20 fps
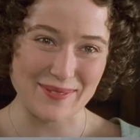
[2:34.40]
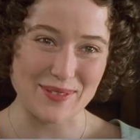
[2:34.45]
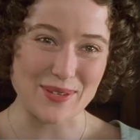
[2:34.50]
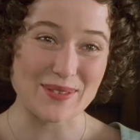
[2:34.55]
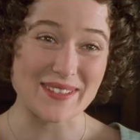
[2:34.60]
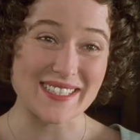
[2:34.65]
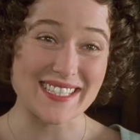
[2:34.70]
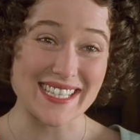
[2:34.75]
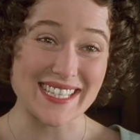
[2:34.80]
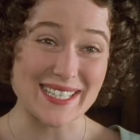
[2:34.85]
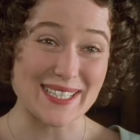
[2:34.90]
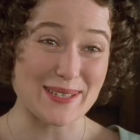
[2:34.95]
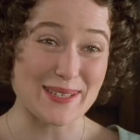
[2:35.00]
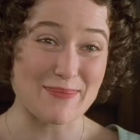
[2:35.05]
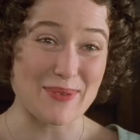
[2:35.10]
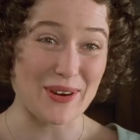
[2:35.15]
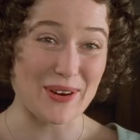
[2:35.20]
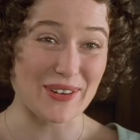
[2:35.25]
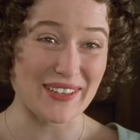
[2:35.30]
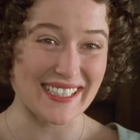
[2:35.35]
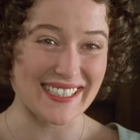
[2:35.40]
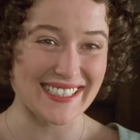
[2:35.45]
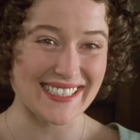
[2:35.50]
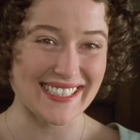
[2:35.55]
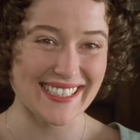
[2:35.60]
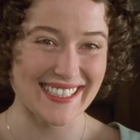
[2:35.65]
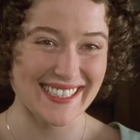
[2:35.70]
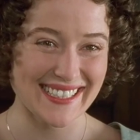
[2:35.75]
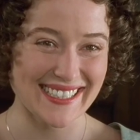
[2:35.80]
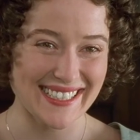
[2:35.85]
If you insist upon
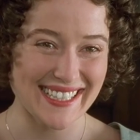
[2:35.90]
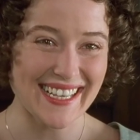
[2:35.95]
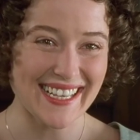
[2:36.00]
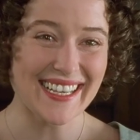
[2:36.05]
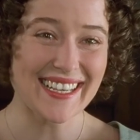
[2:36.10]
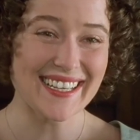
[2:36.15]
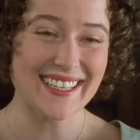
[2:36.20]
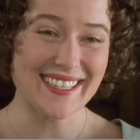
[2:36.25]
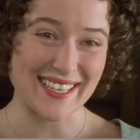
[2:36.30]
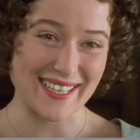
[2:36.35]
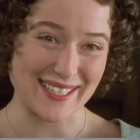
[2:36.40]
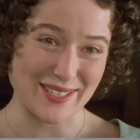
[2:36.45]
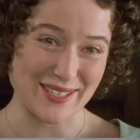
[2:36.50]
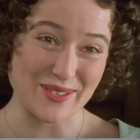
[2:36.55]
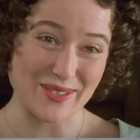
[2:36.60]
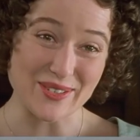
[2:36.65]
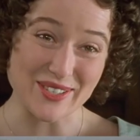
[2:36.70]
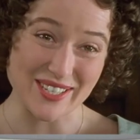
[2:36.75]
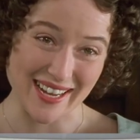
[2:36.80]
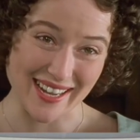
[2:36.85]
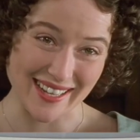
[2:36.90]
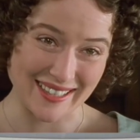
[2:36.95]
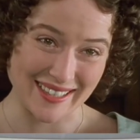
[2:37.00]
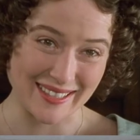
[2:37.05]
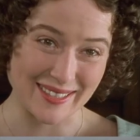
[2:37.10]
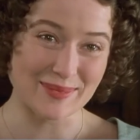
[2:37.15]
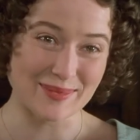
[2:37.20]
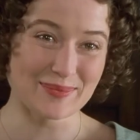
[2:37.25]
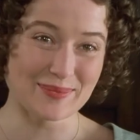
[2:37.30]
it, yes, you shall.